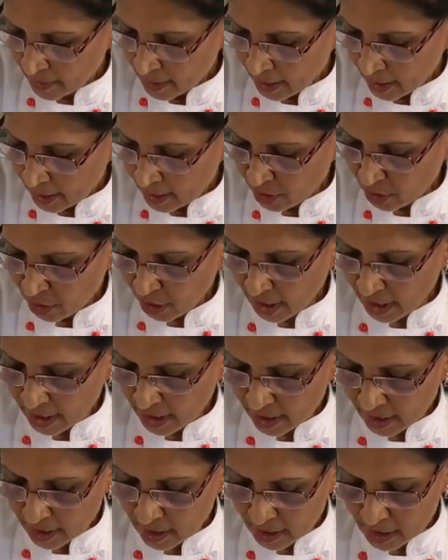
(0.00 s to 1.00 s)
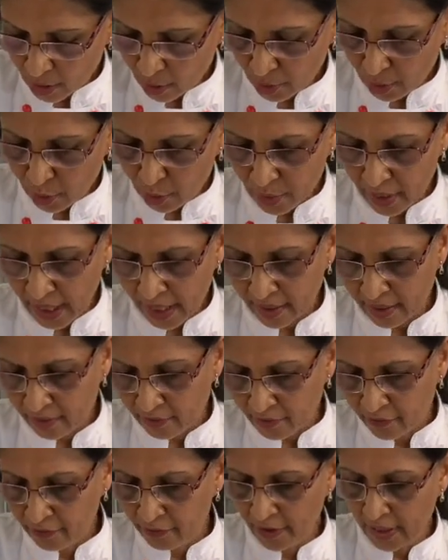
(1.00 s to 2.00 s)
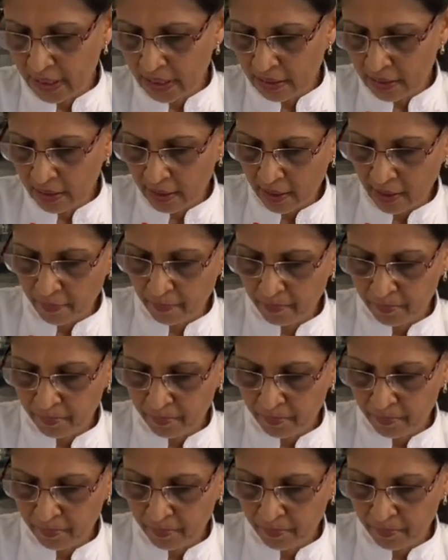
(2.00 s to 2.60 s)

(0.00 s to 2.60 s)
It changes so you can feel the